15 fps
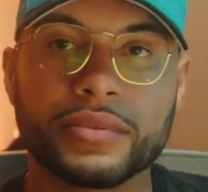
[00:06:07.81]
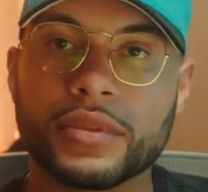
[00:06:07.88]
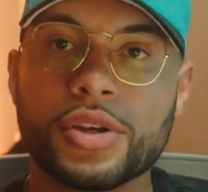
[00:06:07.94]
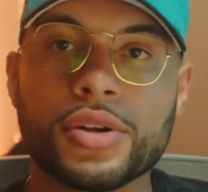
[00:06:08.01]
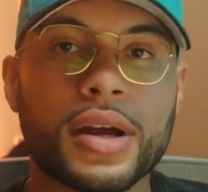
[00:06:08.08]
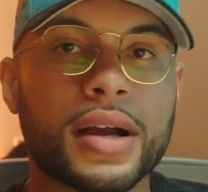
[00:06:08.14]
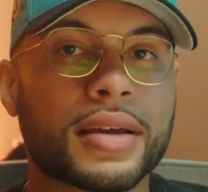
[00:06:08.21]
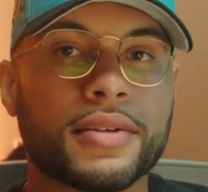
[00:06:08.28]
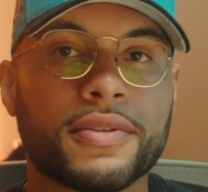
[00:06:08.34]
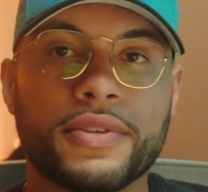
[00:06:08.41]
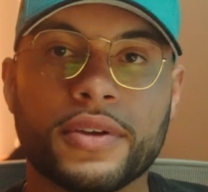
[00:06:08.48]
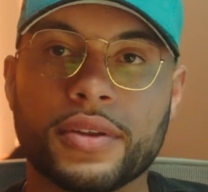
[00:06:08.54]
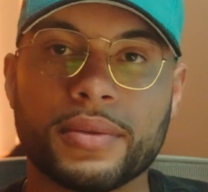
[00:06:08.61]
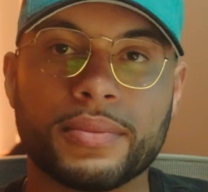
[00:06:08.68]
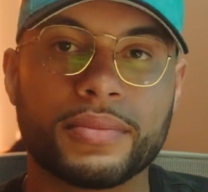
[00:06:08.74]
you're not gonna
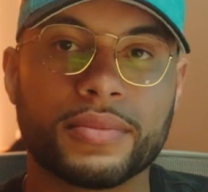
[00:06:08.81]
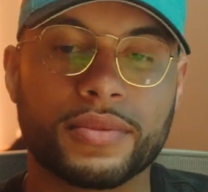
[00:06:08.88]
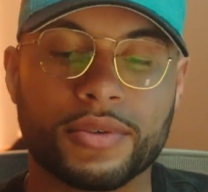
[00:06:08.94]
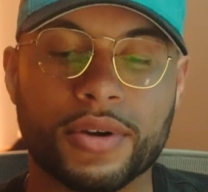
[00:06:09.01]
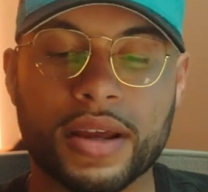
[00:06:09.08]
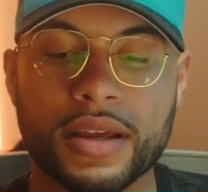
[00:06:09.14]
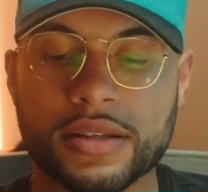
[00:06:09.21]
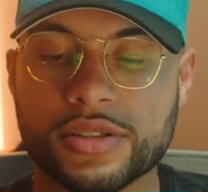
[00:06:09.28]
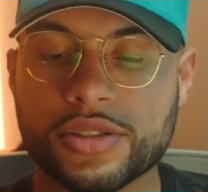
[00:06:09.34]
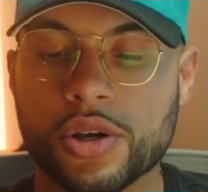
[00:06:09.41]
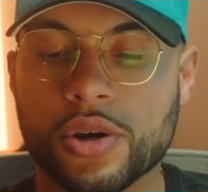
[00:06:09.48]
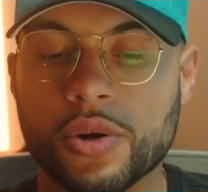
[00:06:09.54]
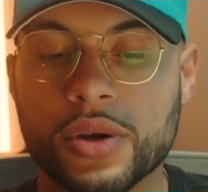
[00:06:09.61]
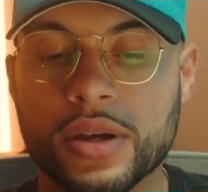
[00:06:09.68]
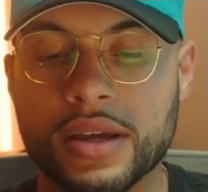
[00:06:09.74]
feel them, right?
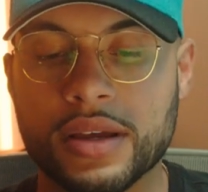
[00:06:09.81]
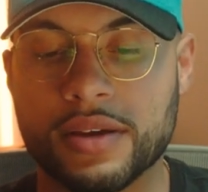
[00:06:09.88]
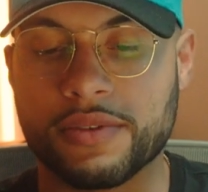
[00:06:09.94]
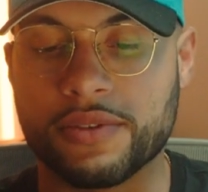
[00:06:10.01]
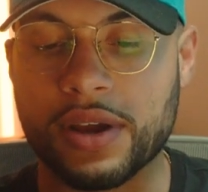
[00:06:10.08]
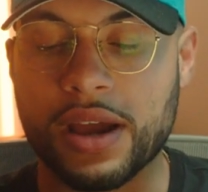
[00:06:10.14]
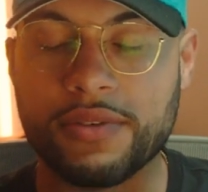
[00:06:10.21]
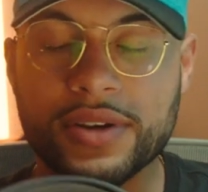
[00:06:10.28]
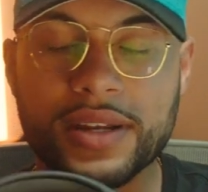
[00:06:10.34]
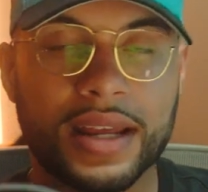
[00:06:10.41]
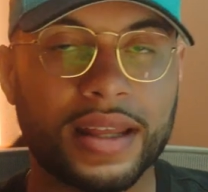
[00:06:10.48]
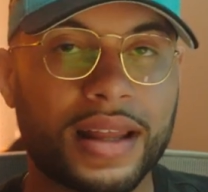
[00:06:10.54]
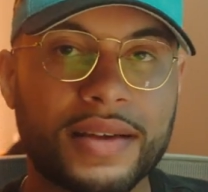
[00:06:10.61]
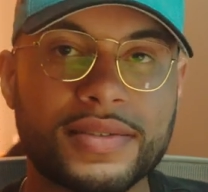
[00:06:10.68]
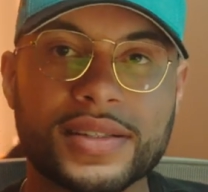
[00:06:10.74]
So for everyday
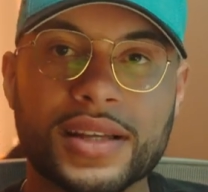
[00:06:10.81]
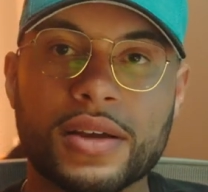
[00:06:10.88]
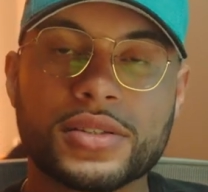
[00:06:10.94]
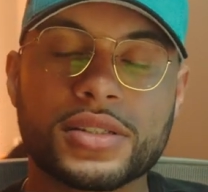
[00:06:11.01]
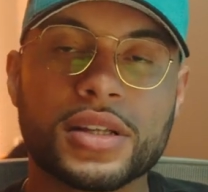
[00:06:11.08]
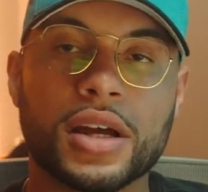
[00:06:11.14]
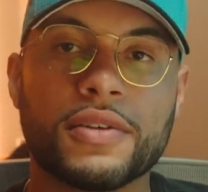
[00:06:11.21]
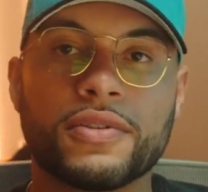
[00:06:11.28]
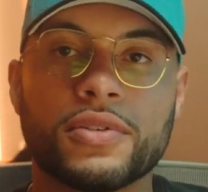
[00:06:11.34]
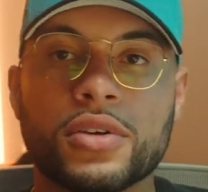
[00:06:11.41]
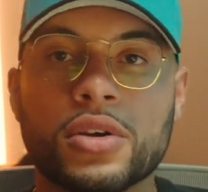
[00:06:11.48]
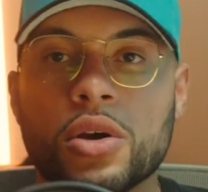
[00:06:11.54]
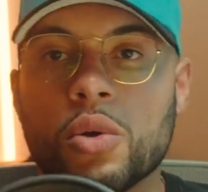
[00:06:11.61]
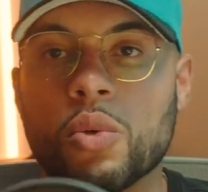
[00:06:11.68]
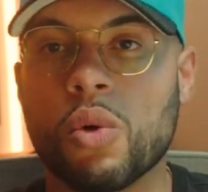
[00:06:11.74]
lifestyle stuff,
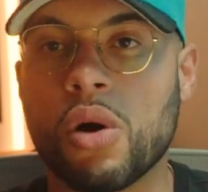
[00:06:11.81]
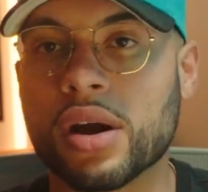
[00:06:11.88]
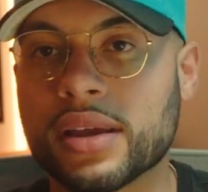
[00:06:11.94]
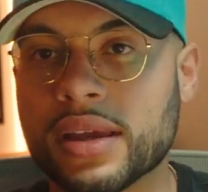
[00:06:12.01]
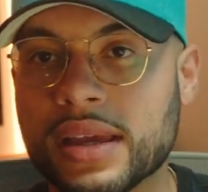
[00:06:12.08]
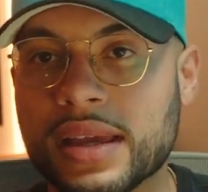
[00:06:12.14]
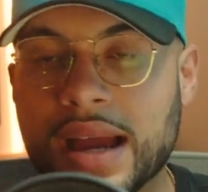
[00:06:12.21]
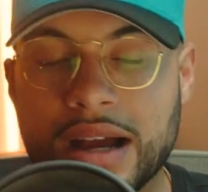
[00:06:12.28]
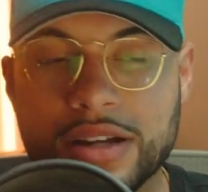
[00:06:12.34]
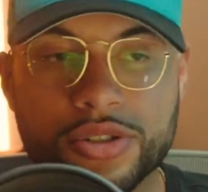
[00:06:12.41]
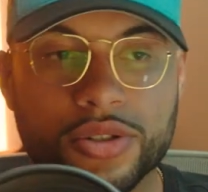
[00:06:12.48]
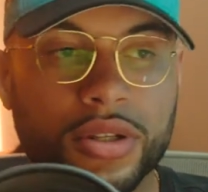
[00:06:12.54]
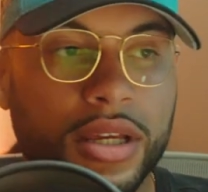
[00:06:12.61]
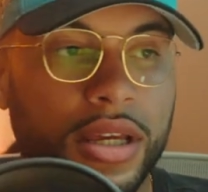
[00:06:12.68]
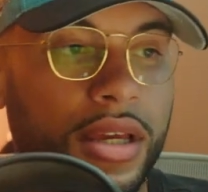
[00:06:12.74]
walking
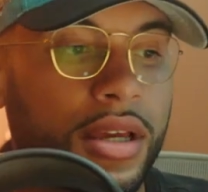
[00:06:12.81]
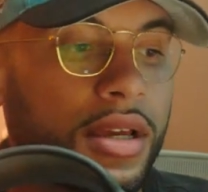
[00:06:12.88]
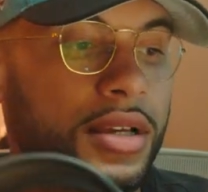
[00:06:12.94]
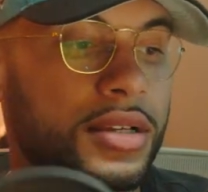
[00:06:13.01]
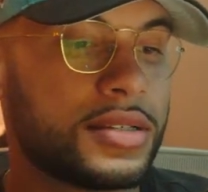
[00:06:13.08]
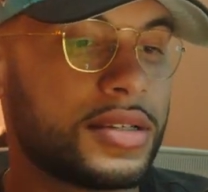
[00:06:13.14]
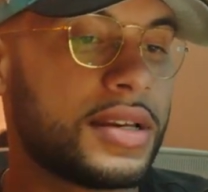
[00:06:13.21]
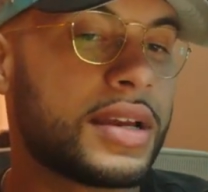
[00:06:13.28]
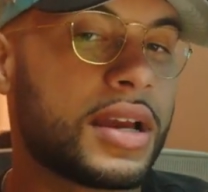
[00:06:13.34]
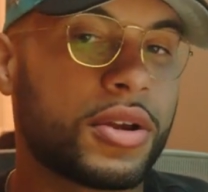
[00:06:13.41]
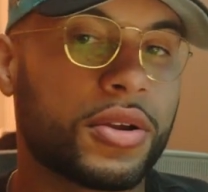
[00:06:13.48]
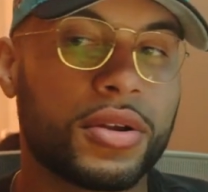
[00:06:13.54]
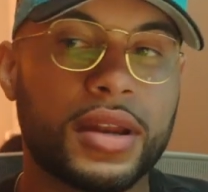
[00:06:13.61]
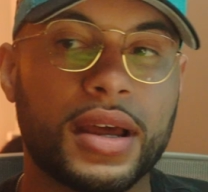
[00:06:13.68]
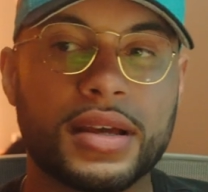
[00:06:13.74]
casually, sitting at
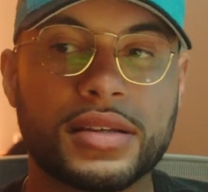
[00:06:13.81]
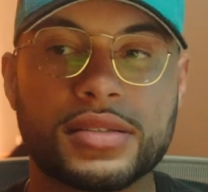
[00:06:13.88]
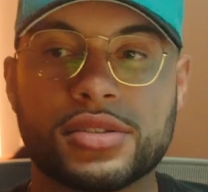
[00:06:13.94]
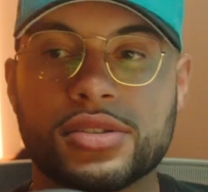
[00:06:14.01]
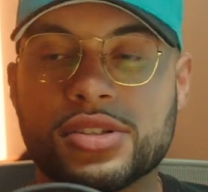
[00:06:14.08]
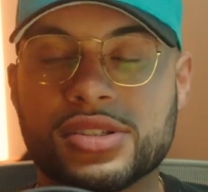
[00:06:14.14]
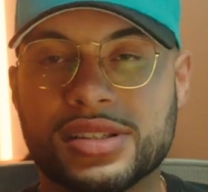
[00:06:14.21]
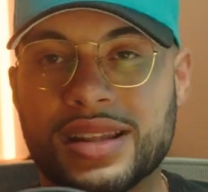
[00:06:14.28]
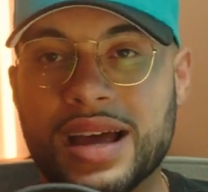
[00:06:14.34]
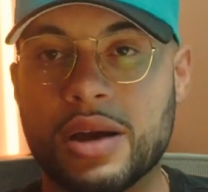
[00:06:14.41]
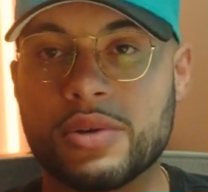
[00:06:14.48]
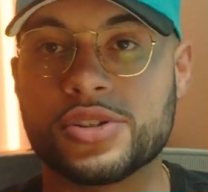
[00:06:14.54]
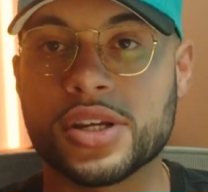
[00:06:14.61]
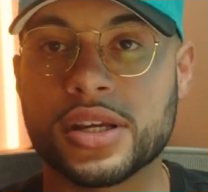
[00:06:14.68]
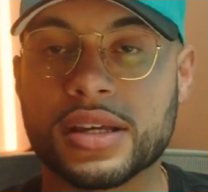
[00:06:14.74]
your desk, just
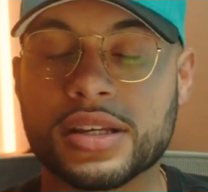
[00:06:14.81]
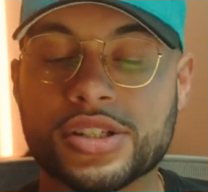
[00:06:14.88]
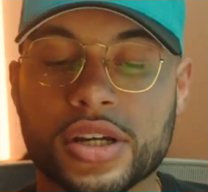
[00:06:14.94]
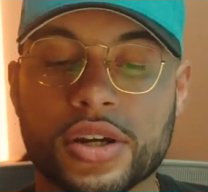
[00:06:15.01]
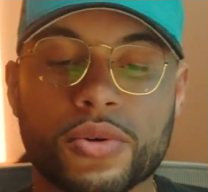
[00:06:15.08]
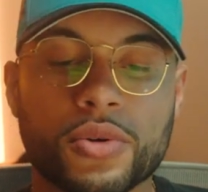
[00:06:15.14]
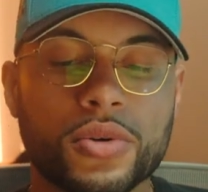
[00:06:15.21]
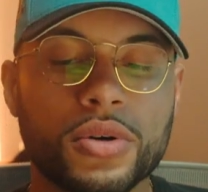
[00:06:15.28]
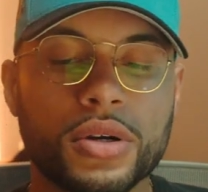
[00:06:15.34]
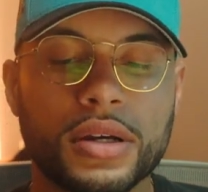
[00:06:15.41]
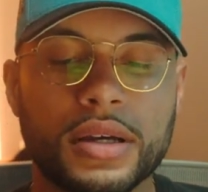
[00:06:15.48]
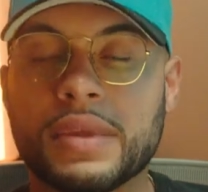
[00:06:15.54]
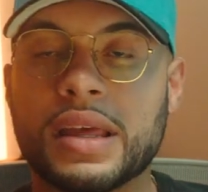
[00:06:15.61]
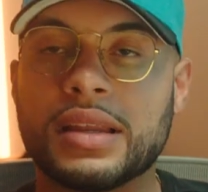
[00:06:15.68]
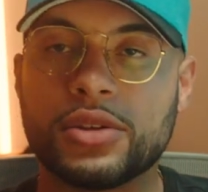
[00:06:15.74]
lounging in general,
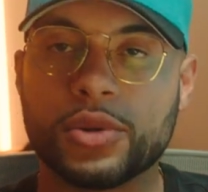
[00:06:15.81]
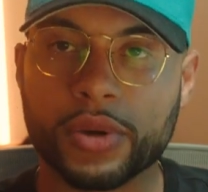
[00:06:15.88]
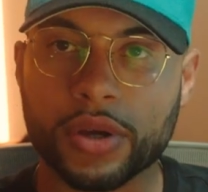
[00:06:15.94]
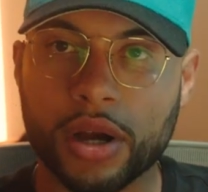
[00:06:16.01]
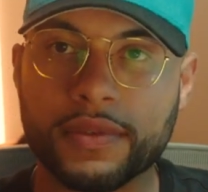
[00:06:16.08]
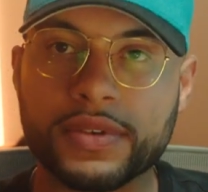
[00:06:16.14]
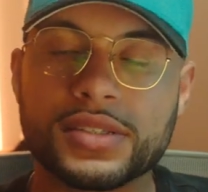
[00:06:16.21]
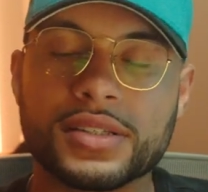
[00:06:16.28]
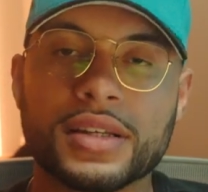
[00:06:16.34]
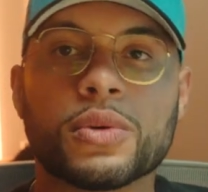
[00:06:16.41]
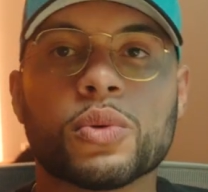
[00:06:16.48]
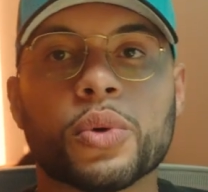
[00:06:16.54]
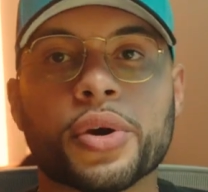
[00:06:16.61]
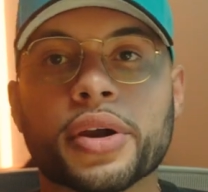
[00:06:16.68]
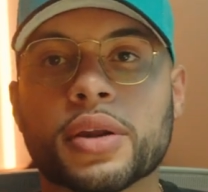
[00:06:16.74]
and doing obviously
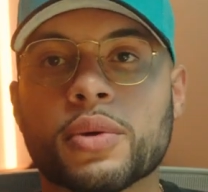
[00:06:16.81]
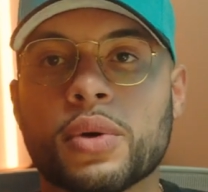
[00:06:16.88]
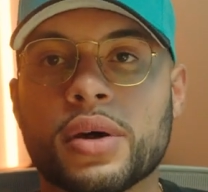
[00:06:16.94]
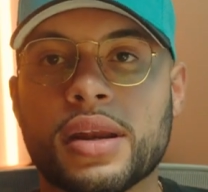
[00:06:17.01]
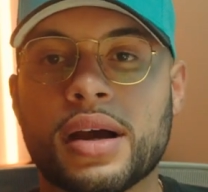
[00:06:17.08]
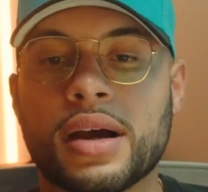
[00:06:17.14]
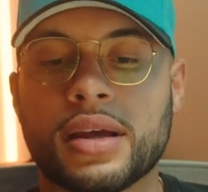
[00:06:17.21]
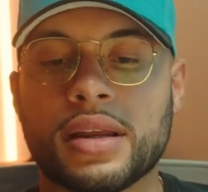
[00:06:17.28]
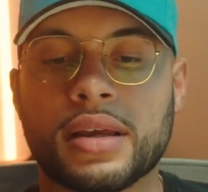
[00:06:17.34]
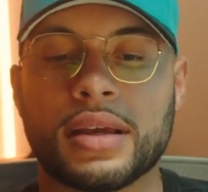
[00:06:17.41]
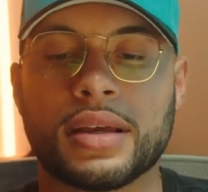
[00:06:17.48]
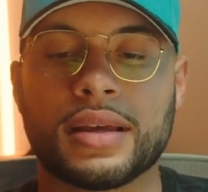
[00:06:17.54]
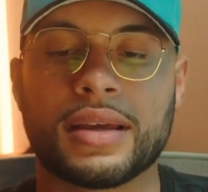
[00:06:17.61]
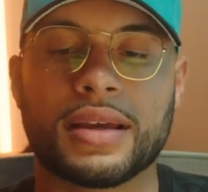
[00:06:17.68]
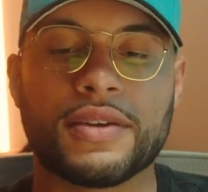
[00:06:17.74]
work and whatnot,
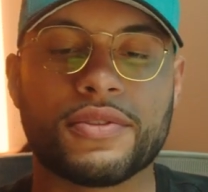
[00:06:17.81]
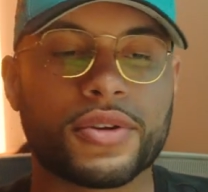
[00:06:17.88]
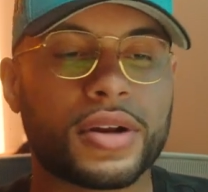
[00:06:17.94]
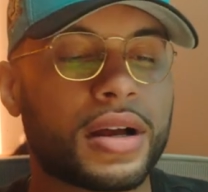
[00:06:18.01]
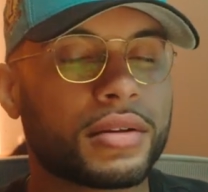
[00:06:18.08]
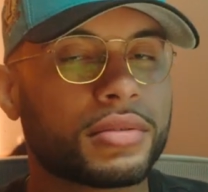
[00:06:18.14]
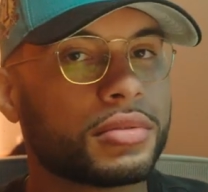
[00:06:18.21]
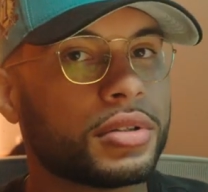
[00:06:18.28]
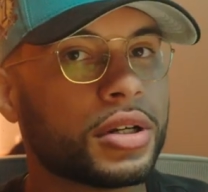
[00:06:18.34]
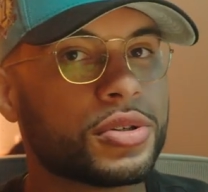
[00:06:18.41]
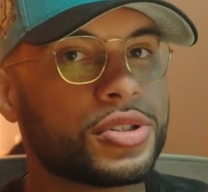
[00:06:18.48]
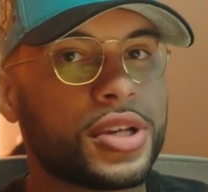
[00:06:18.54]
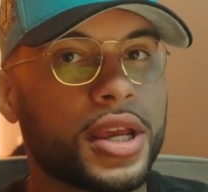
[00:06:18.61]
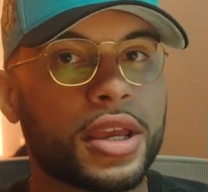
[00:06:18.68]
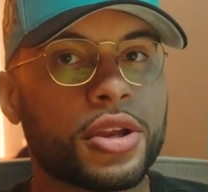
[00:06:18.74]
if you're not,
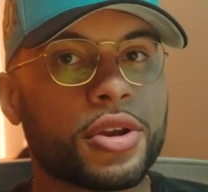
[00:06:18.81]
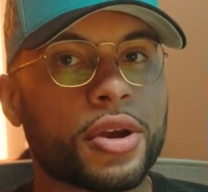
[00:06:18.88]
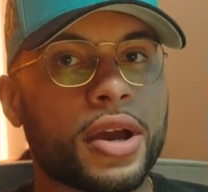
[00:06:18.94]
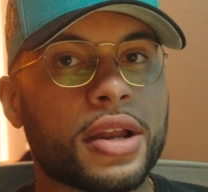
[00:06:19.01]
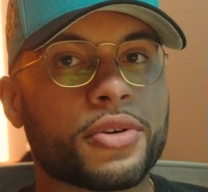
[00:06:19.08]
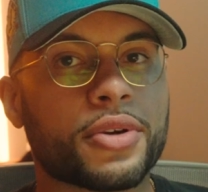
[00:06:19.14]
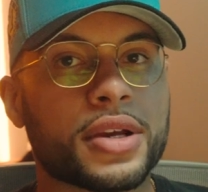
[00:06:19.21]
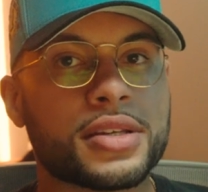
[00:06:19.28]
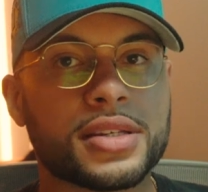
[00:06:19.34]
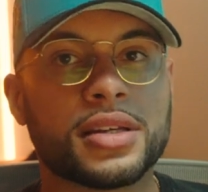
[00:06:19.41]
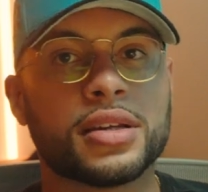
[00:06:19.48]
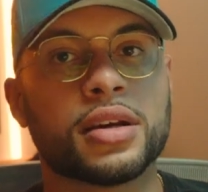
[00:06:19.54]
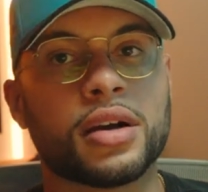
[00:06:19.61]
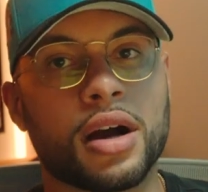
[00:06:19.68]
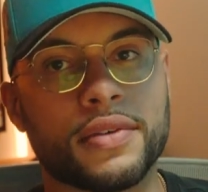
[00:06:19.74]
shaking your head
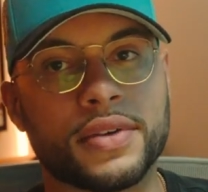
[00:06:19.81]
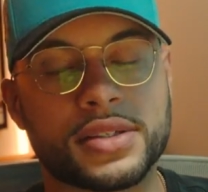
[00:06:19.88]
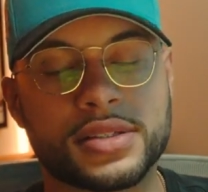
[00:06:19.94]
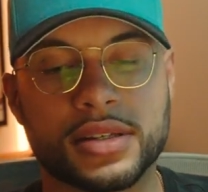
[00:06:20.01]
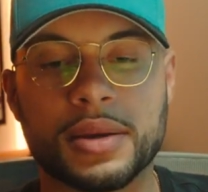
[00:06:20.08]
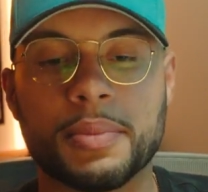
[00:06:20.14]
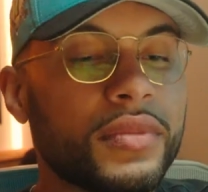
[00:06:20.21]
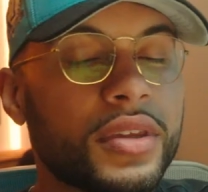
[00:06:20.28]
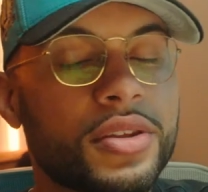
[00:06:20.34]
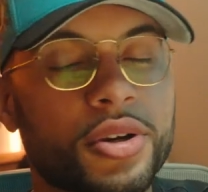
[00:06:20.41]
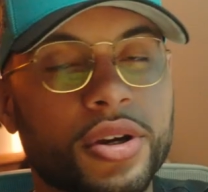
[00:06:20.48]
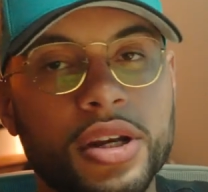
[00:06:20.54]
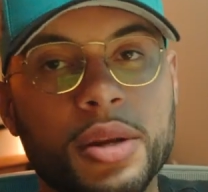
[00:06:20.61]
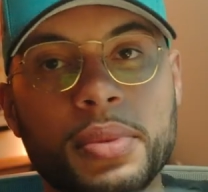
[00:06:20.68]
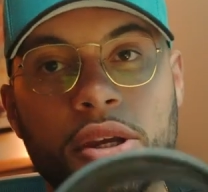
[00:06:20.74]
crazy, obviously, they're
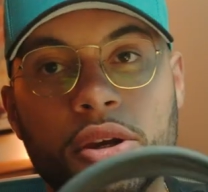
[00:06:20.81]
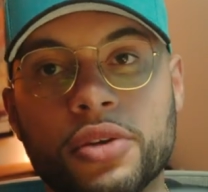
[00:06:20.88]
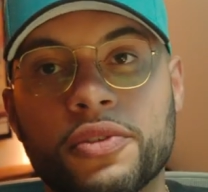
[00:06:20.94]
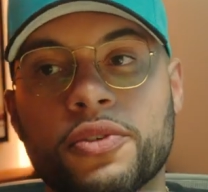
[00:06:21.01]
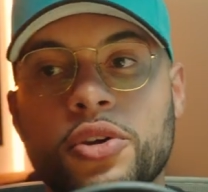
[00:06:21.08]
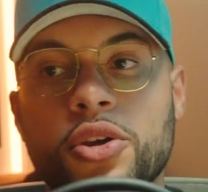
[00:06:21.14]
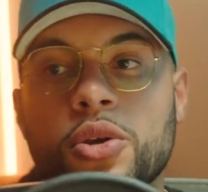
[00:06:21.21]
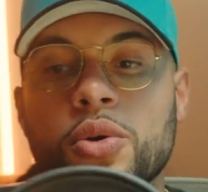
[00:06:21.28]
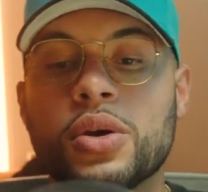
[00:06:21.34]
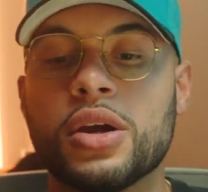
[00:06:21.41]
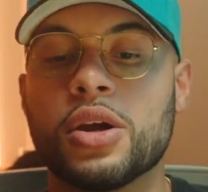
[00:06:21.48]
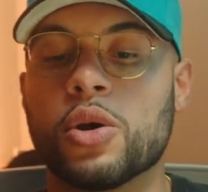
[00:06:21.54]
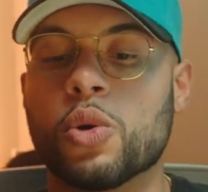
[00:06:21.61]
gonna be good for you.